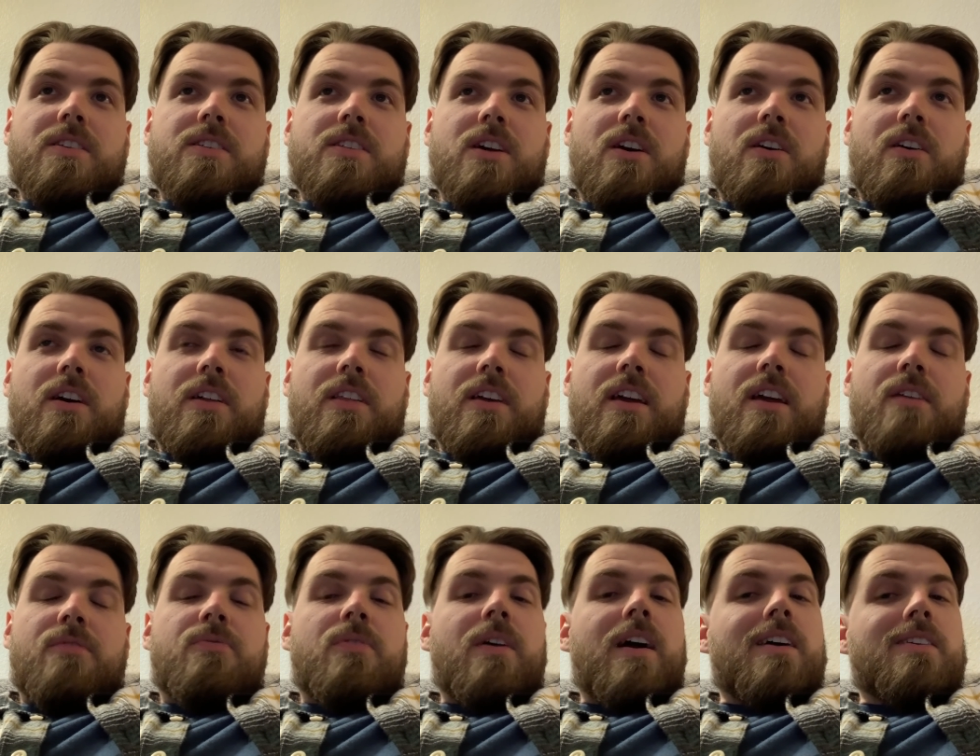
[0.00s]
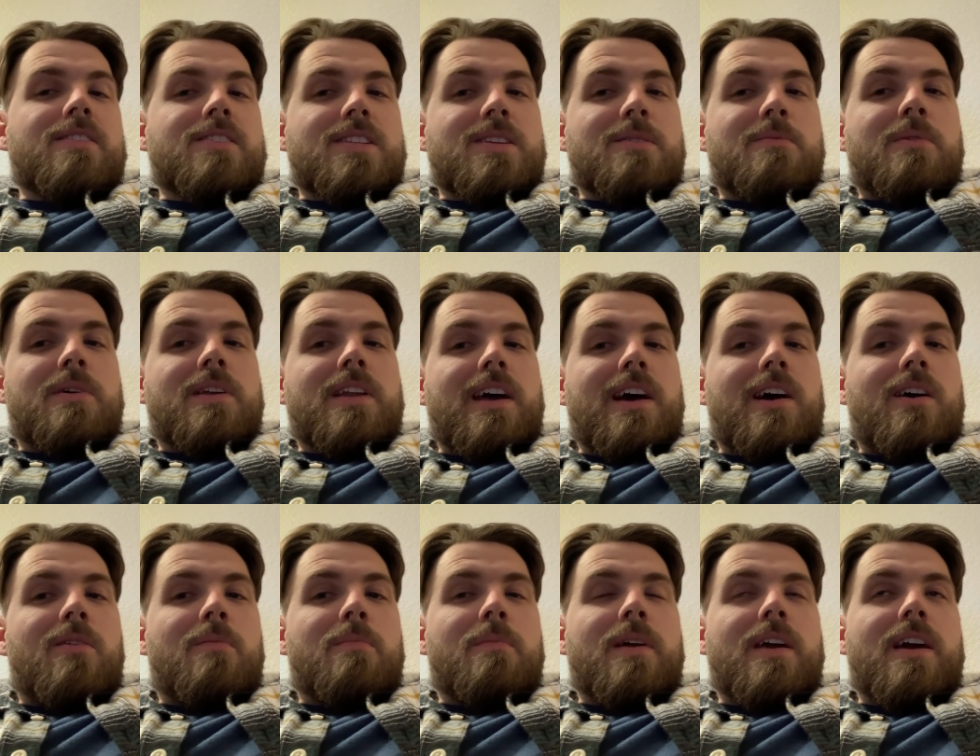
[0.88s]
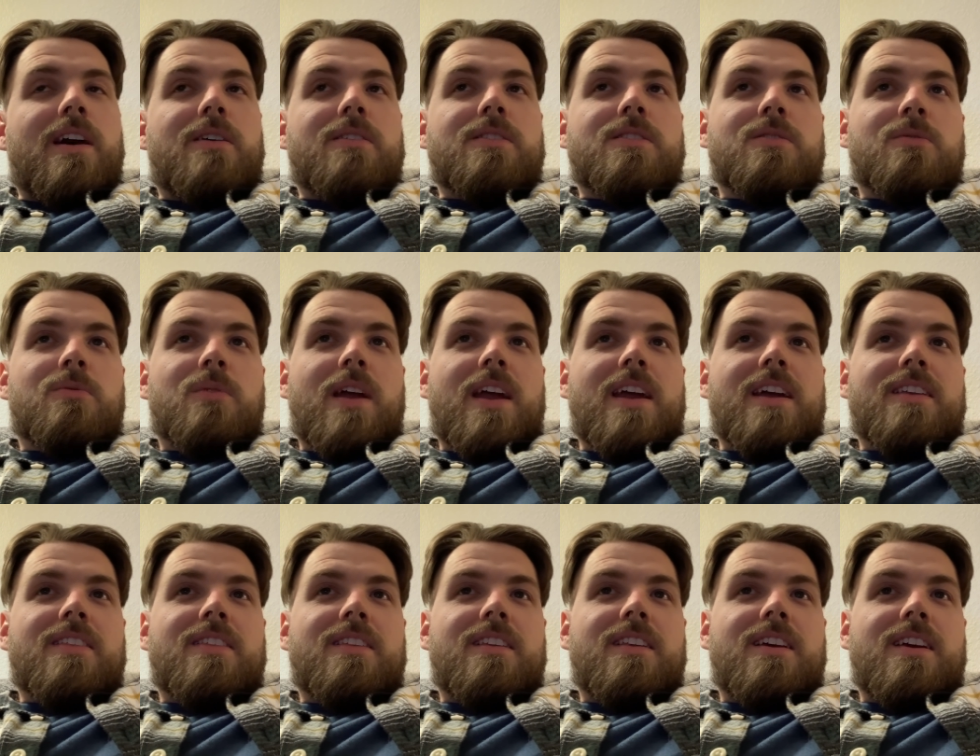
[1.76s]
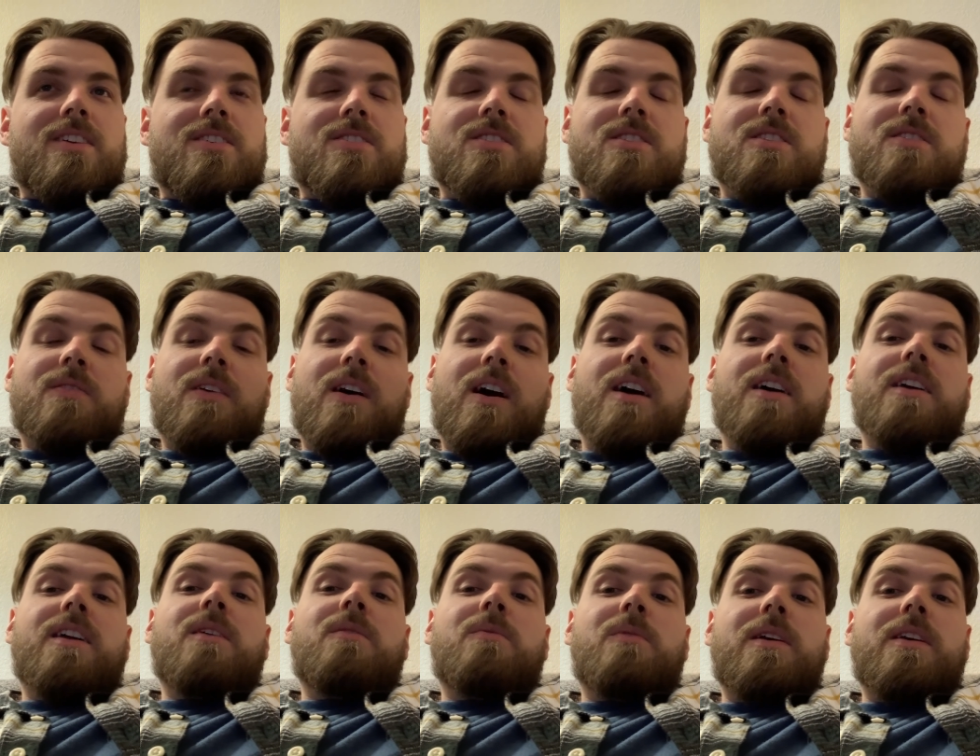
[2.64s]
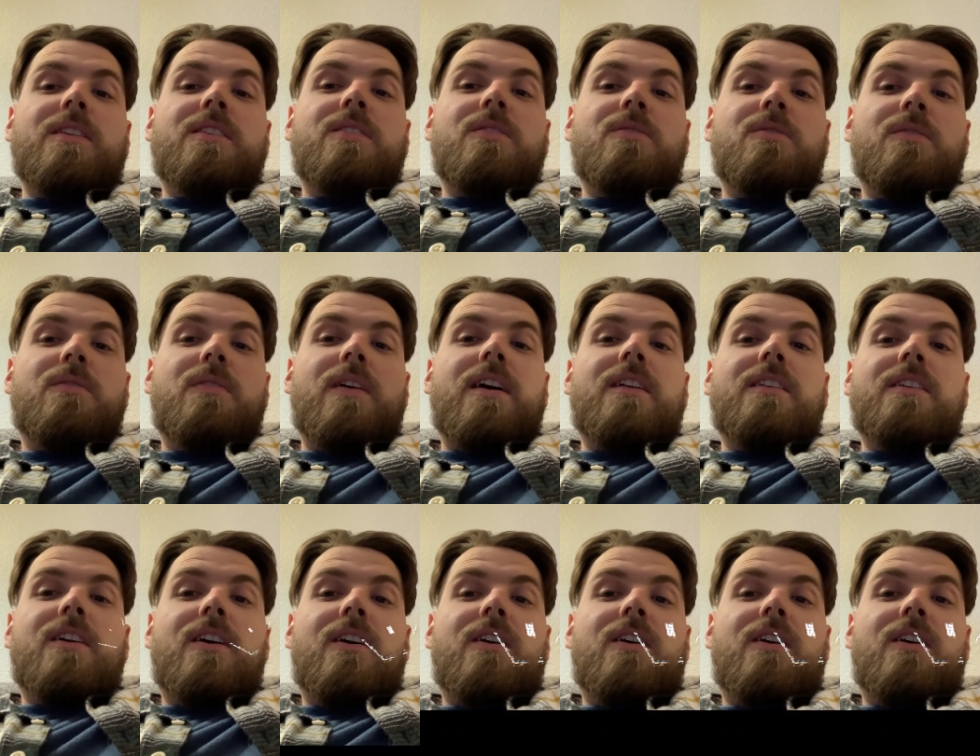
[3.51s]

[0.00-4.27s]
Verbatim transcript: So I think I found someone to help me out to rank the Nations of Hockey Week 2 event